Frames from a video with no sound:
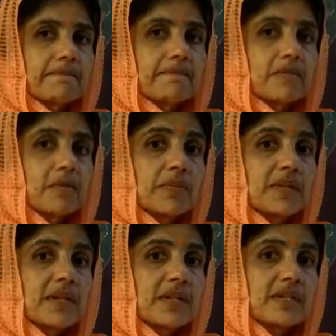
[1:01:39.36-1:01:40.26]
So,
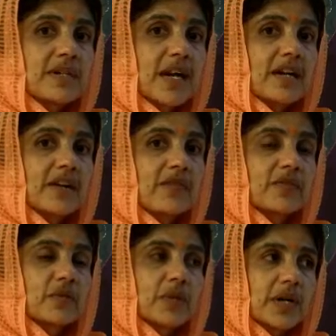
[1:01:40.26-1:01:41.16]
misunderstanding of
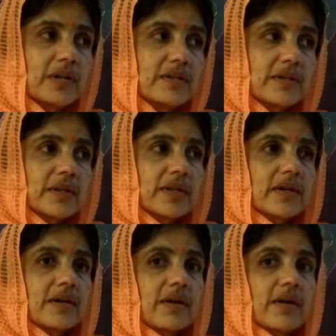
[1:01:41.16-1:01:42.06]
the words
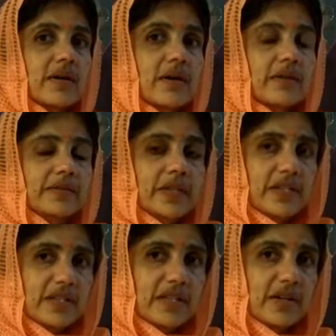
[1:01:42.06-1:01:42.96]
uh, of the
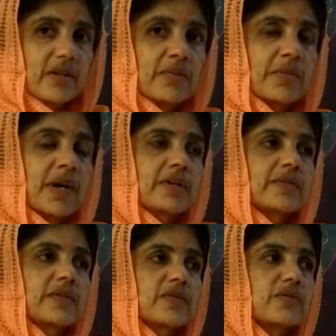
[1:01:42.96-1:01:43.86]
teacher on part
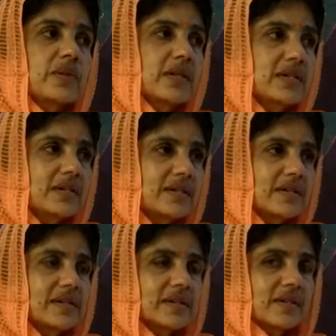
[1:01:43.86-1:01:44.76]
of the student,
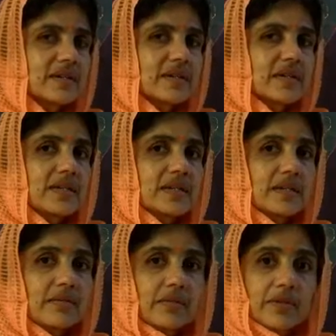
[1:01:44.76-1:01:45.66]
in,
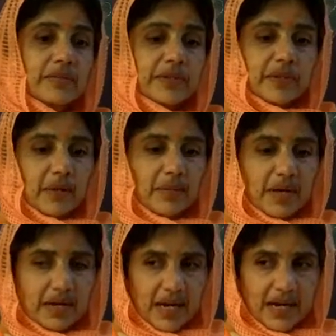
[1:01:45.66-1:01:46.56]
which can be
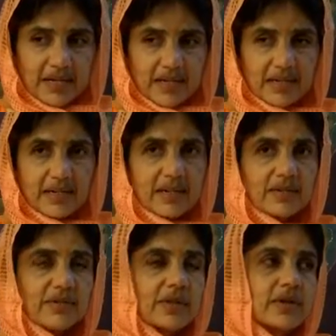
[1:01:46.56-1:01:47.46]
a great
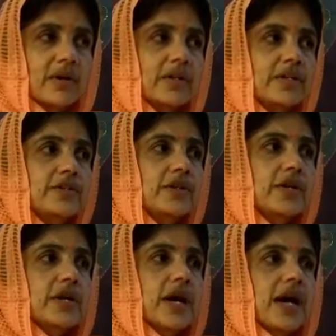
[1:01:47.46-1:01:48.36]
deterrent to the knowledge,
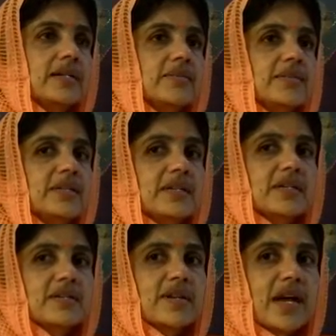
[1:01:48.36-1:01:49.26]
and the
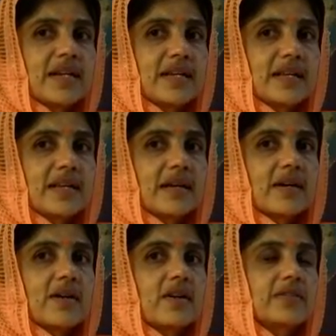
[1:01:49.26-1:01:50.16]
misunderstanding
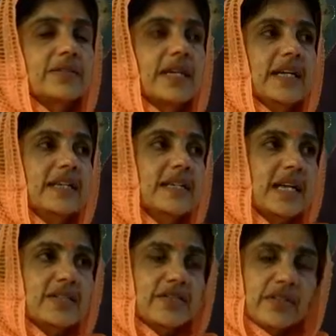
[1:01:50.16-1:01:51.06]
of the
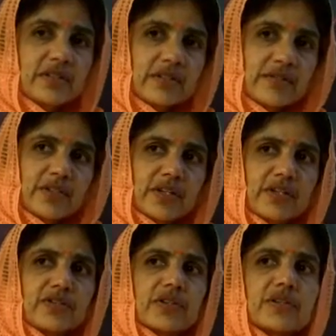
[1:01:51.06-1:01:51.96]
intentions of the
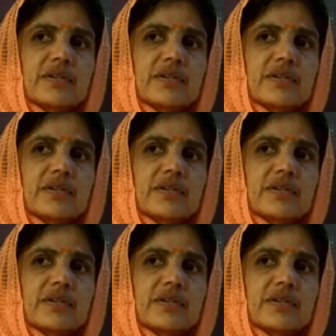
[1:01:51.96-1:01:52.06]
teacher